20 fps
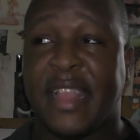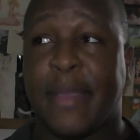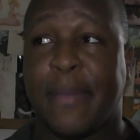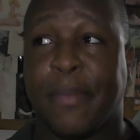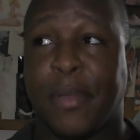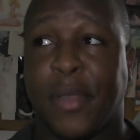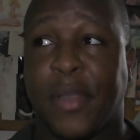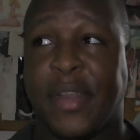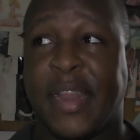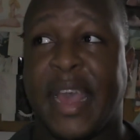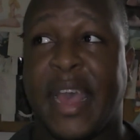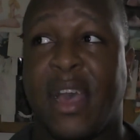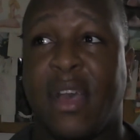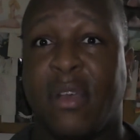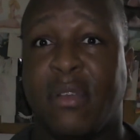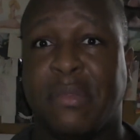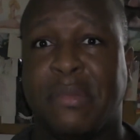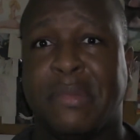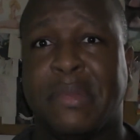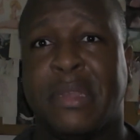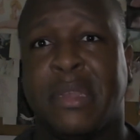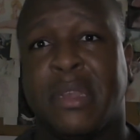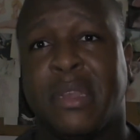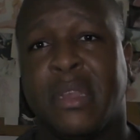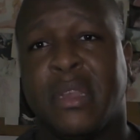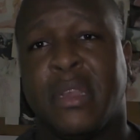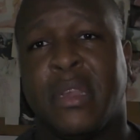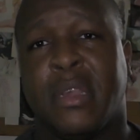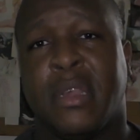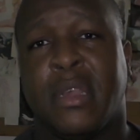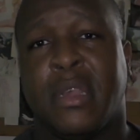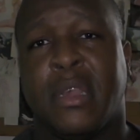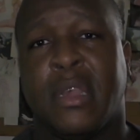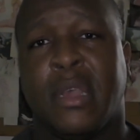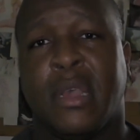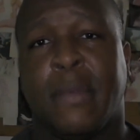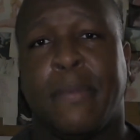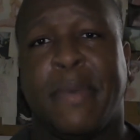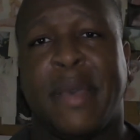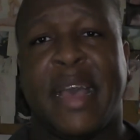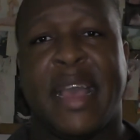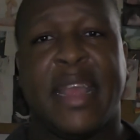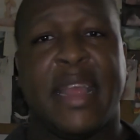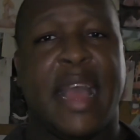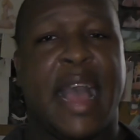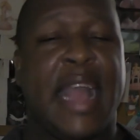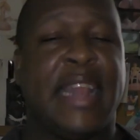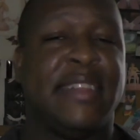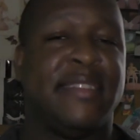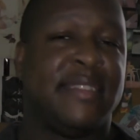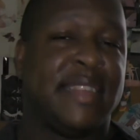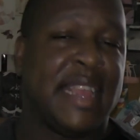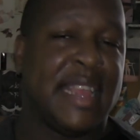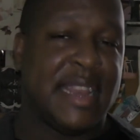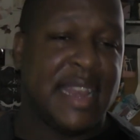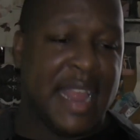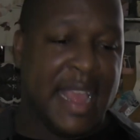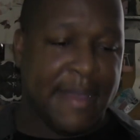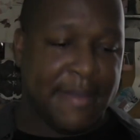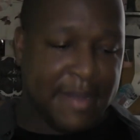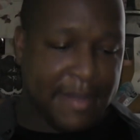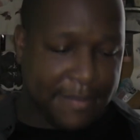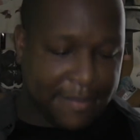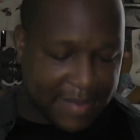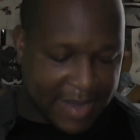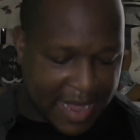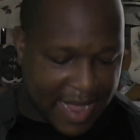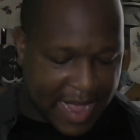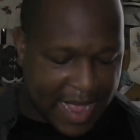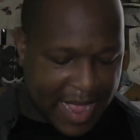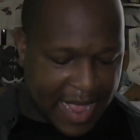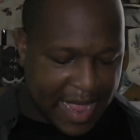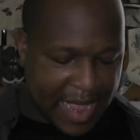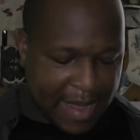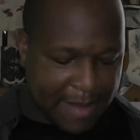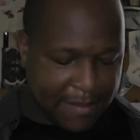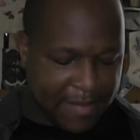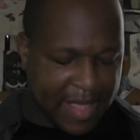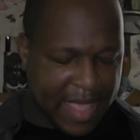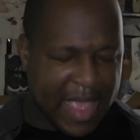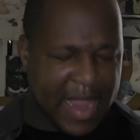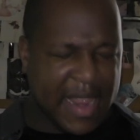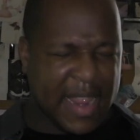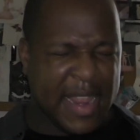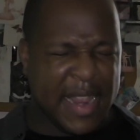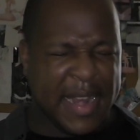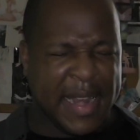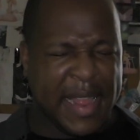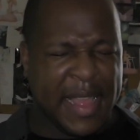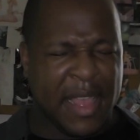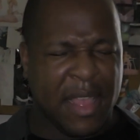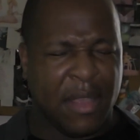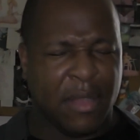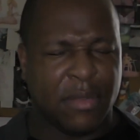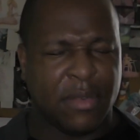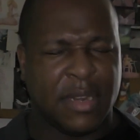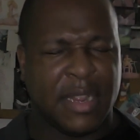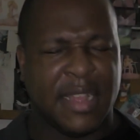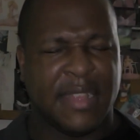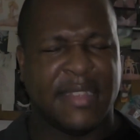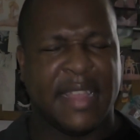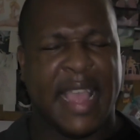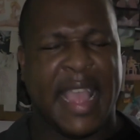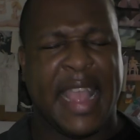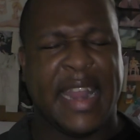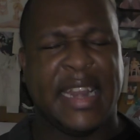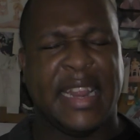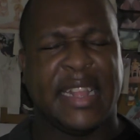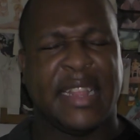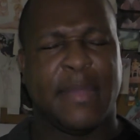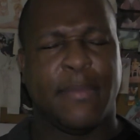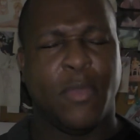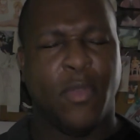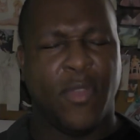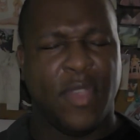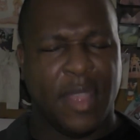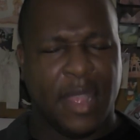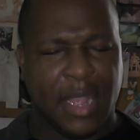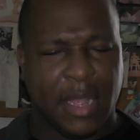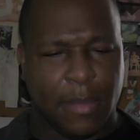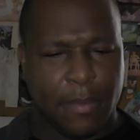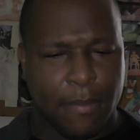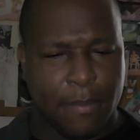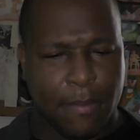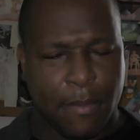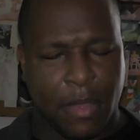that part out. But I just didn't have enough time to edit it out because I had to get the movie